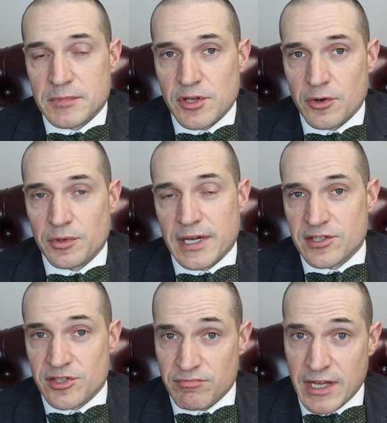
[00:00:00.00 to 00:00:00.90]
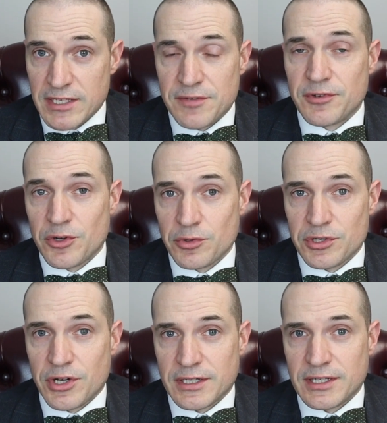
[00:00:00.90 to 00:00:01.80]
So that's nice for Don't
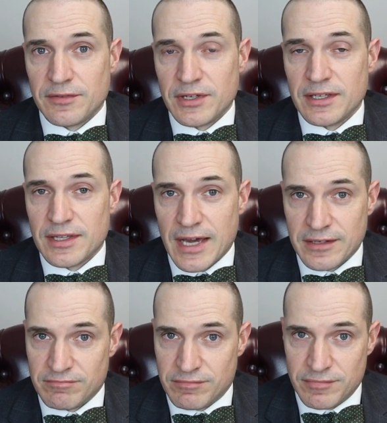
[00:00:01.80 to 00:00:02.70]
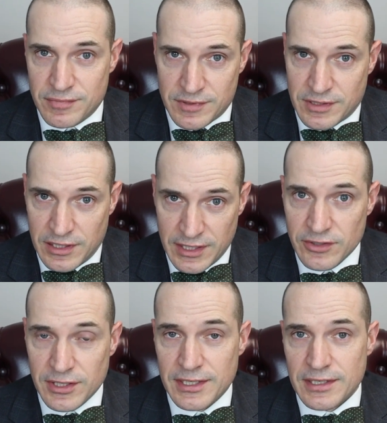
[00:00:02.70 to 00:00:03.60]
Talk TV. That
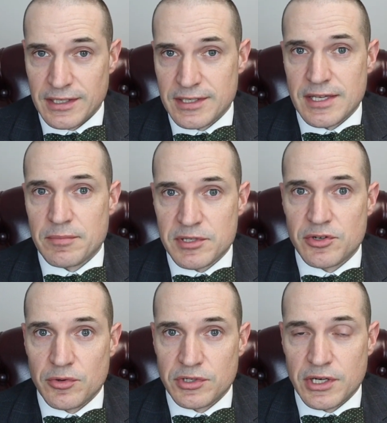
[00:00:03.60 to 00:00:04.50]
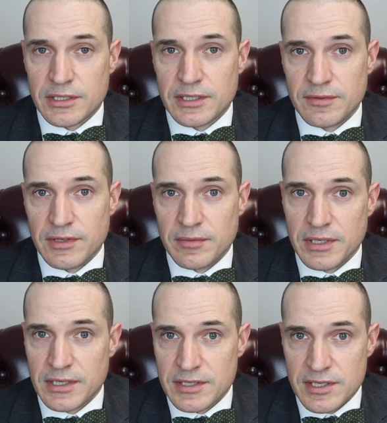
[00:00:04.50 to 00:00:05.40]
clearly exempts Don't Talk TV
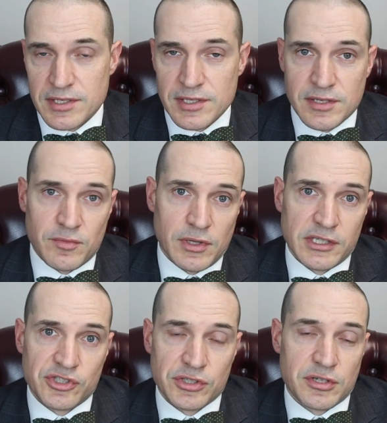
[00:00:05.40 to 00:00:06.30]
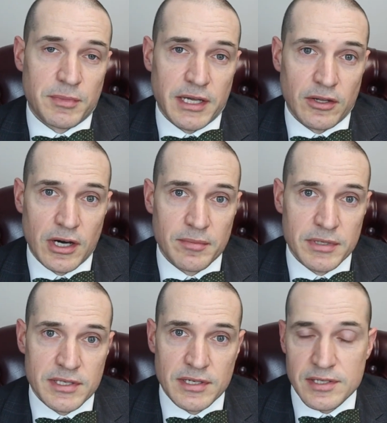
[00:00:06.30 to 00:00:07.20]
because this is in relation to my law
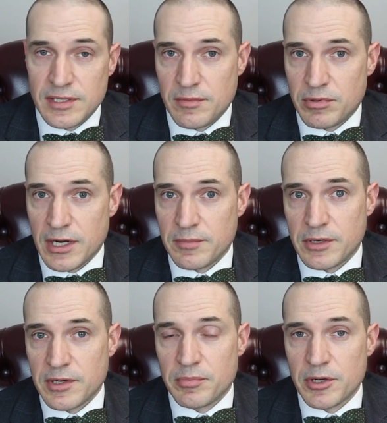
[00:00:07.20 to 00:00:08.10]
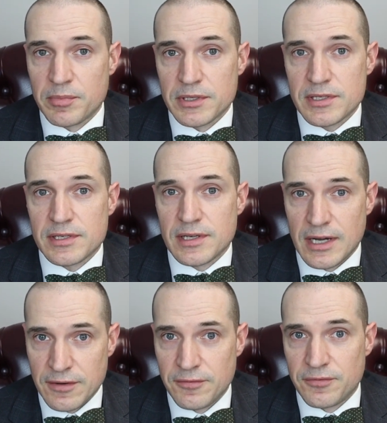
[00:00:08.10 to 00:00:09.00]
business, and the primary purpose
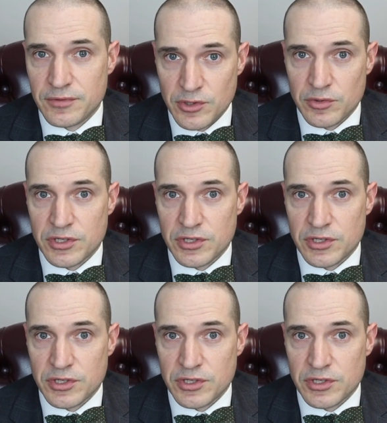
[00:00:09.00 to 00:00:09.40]
of Don't